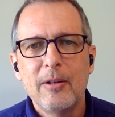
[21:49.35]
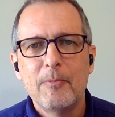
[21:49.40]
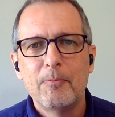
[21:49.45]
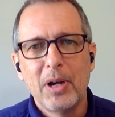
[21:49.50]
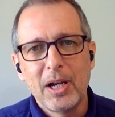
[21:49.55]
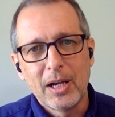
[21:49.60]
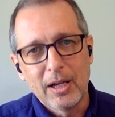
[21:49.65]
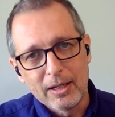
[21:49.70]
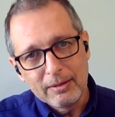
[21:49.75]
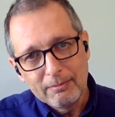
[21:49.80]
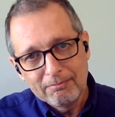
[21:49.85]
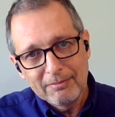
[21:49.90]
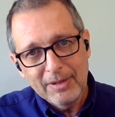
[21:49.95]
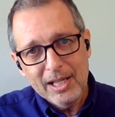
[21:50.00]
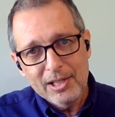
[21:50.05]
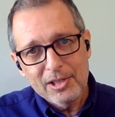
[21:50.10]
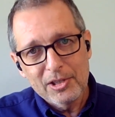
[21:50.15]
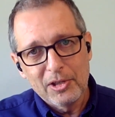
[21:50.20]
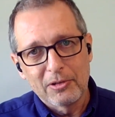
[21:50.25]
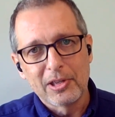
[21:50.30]
But
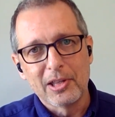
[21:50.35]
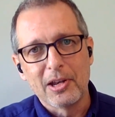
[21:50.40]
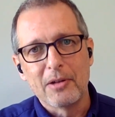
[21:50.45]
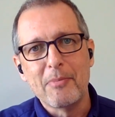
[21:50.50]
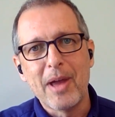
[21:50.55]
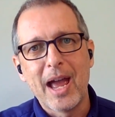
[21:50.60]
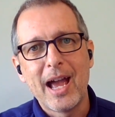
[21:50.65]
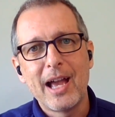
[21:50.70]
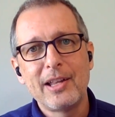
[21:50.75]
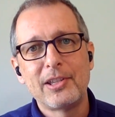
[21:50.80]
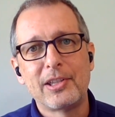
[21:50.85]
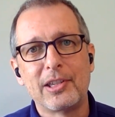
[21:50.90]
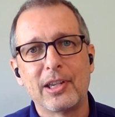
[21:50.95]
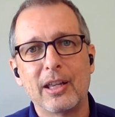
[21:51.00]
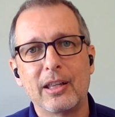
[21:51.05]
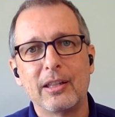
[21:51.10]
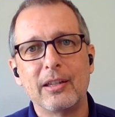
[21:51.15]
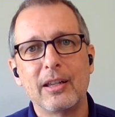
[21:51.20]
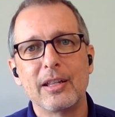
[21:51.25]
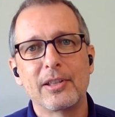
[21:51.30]
as you can
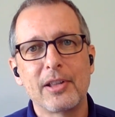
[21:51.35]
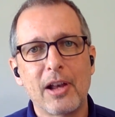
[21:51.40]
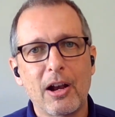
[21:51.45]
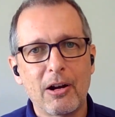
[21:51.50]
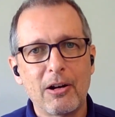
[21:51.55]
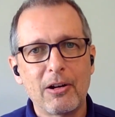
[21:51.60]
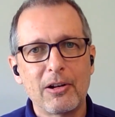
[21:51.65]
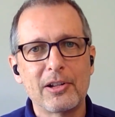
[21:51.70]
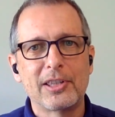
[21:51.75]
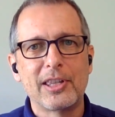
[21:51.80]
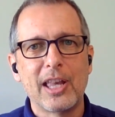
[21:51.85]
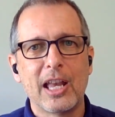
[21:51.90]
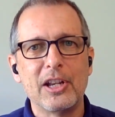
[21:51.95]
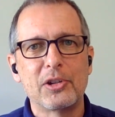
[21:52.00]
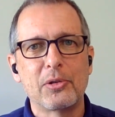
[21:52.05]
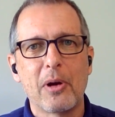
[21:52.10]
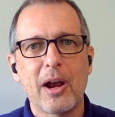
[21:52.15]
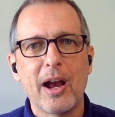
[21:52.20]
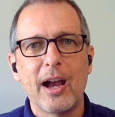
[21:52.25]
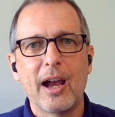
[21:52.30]
imagine, as hard as they
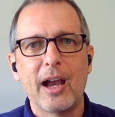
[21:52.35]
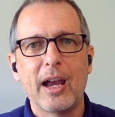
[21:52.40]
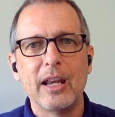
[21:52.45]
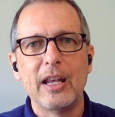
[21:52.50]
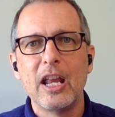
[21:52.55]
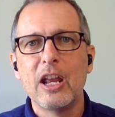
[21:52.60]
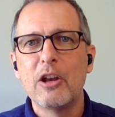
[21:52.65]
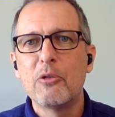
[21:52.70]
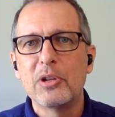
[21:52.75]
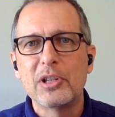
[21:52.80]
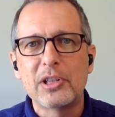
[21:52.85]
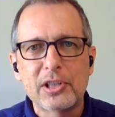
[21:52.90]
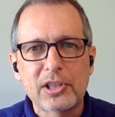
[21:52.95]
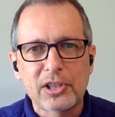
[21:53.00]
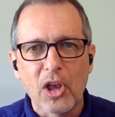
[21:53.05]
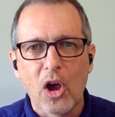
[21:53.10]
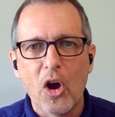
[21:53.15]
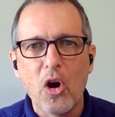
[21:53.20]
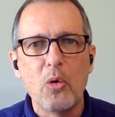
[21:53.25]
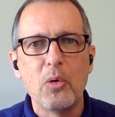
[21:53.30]
tried, it was
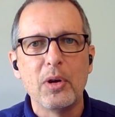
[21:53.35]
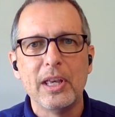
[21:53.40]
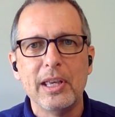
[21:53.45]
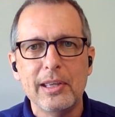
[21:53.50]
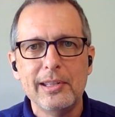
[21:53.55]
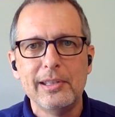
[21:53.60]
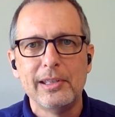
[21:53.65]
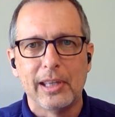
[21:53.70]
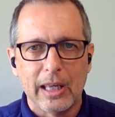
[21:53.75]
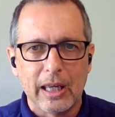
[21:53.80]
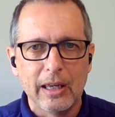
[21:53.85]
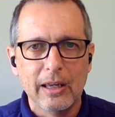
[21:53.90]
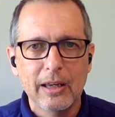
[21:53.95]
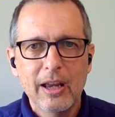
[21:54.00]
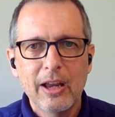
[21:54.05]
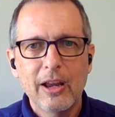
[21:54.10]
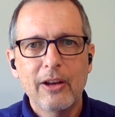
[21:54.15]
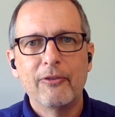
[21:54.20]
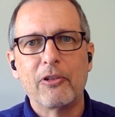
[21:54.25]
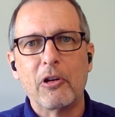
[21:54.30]
so easy
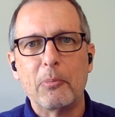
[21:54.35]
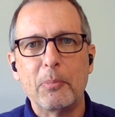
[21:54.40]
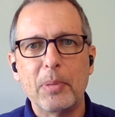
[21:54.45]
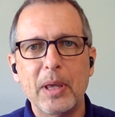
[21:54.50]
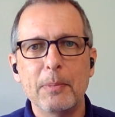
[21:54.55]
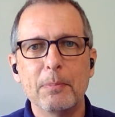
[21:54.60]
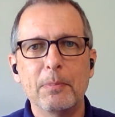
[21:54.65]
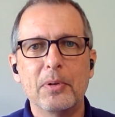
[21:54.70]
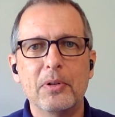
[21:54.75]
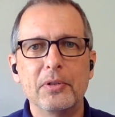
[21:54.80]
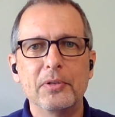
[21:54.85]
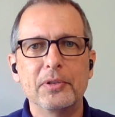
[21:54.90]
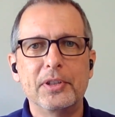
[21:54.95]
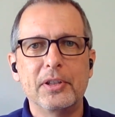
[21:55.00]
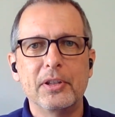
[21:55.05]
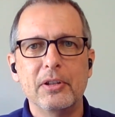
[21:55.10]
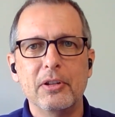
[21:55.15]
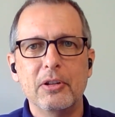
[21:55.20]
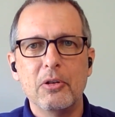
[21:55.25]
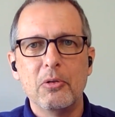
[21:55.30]
for people
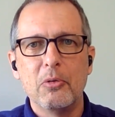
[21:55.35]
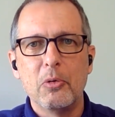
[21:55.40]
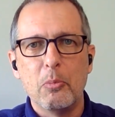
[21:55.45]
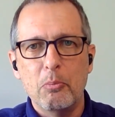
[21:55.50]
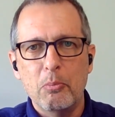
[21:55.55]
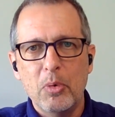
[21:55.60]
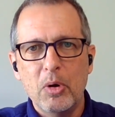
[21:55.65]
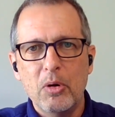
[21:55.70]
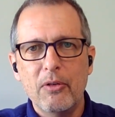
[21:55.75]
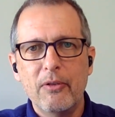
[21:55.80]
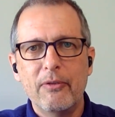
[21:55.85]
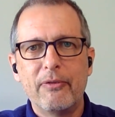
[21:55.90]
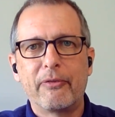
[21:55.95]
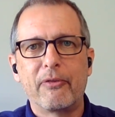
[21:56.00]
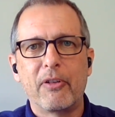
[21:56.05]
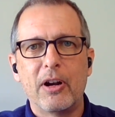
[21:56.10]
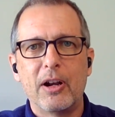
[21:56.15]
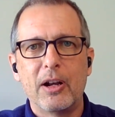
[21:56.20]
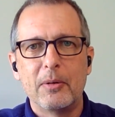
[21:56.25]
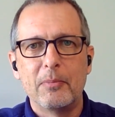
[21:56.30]
to move
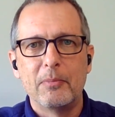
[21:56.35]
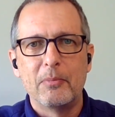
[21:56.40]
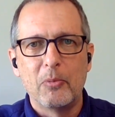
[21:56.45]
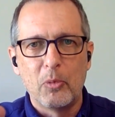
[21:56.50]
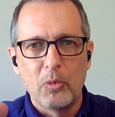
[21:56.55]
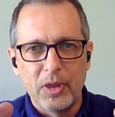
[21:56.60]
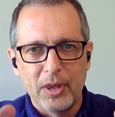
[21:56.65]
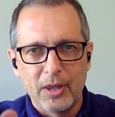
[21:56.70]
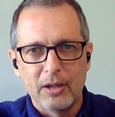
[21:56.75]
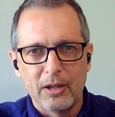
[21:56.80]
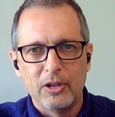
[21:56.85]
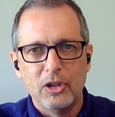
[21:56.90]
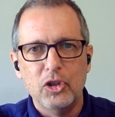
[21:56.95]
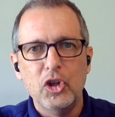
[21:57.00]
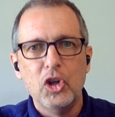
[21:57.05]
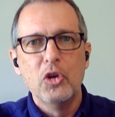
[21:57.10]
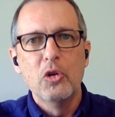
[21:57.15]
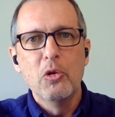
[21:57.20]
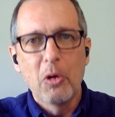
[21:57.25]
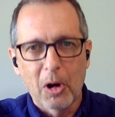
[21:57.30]
from the
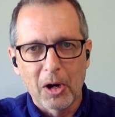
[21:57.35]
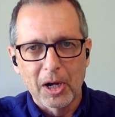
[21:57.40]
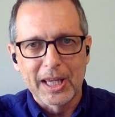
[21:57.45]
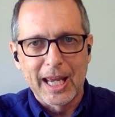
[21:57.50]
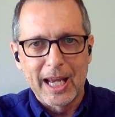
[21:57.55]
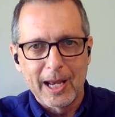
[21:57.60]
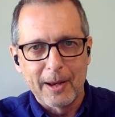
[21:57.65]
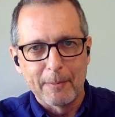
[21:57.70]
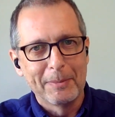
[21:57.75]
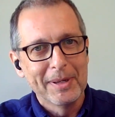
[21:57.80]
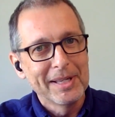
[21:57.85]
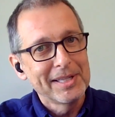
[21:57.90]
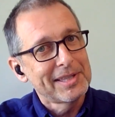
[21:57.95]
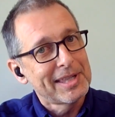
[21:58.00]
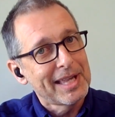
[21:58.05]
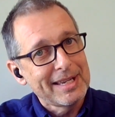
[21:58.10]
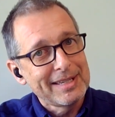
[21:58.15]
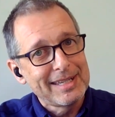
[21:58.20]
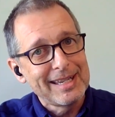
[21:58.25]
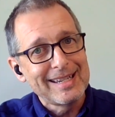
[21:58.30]
newer campus
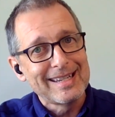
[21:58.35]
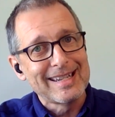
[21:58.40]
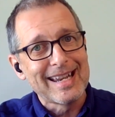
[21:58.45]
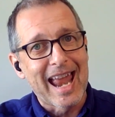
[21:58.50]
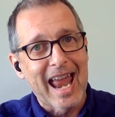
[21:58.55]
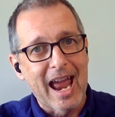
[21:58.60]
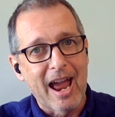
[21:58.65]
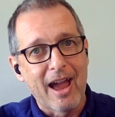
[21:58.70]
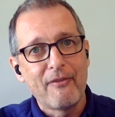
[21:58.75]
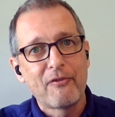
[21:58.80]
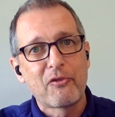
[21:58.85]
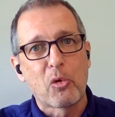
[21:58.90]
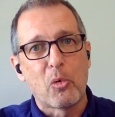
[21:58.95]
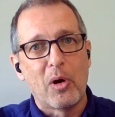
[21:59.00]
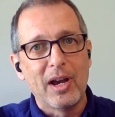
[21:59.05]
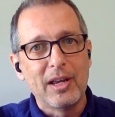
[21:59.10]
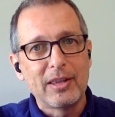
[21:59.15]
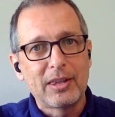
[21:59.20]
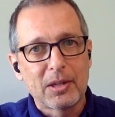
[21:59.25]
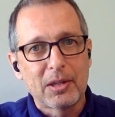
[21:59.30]
that didn't have
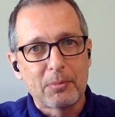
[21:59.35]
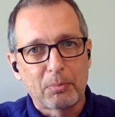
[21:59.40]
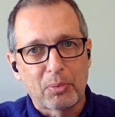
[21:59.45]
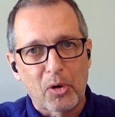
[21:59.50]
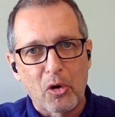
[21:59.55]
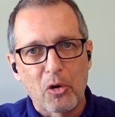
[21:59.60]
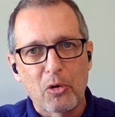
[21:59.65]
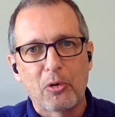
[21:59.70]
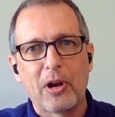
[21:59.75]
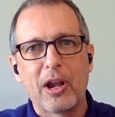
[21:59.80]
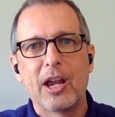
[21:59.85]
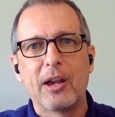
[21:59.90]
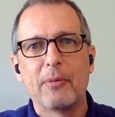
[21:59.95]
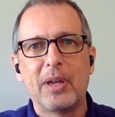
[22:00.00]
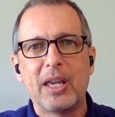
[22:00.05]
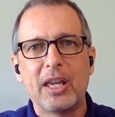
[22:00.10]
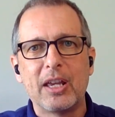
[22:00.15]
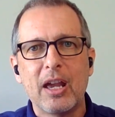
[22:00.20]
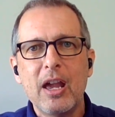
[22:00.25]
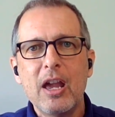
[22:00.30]
quite the
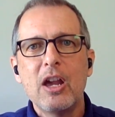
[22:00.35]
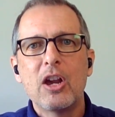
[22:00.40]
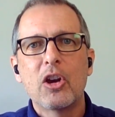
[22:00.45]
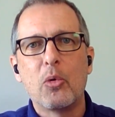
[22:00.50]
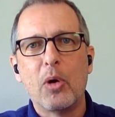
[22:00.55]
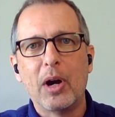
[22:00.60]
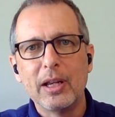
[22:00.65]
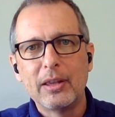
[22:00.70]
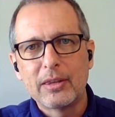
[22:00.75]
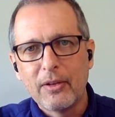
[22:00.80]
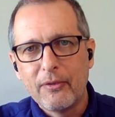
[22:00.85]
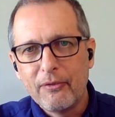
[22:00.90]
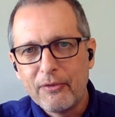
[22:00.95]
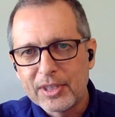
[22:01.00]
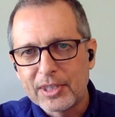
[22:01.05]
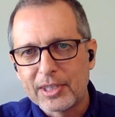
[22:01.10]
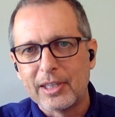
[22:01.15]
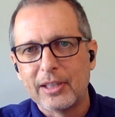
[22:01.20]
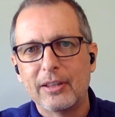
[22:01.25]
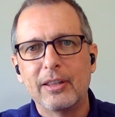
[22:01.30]
programming, quite the
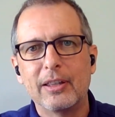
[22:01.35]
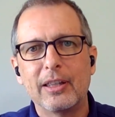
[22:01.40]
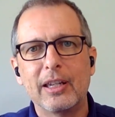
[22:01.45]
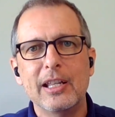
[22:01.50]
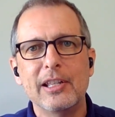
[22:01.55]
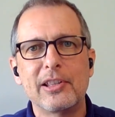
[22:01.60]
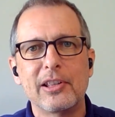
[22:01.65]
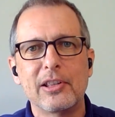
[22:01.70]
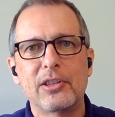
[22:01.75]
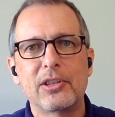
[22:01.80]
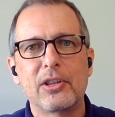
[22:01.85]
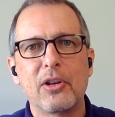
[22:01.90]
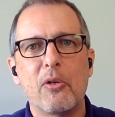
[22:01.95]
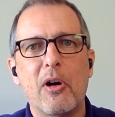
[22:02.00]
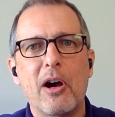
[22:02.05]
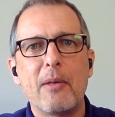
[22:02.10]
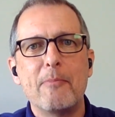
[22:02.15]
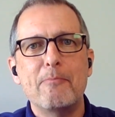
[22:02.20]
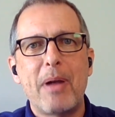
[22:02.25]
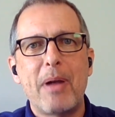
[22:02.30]
facilities, and so on